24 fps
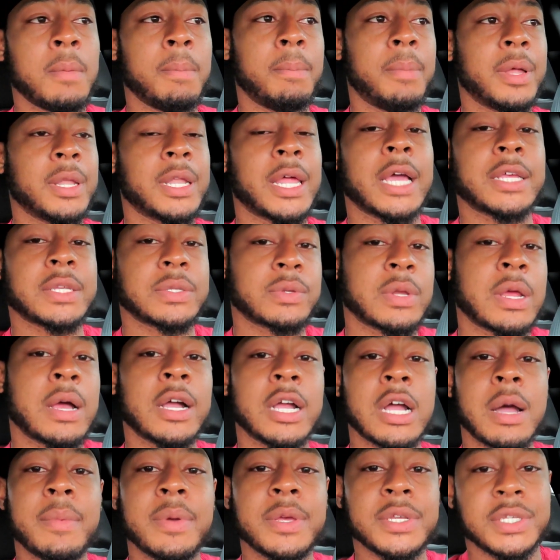But like, subscribe,
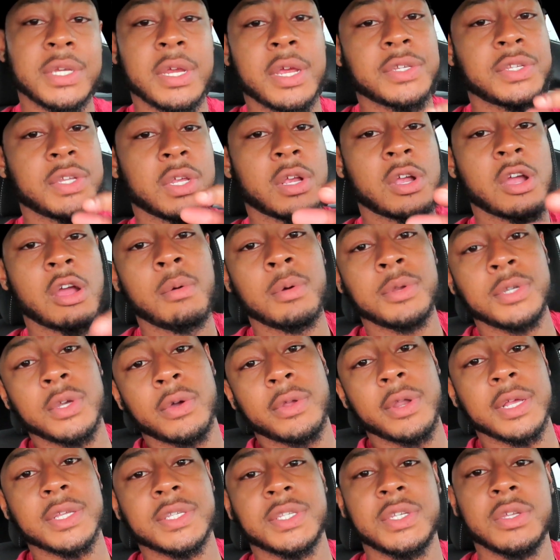comment, and share. It's the Incredible Joe,
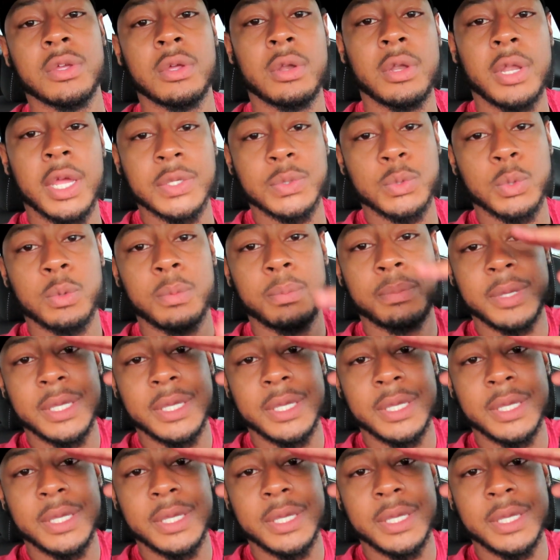and I'll see you on the next one.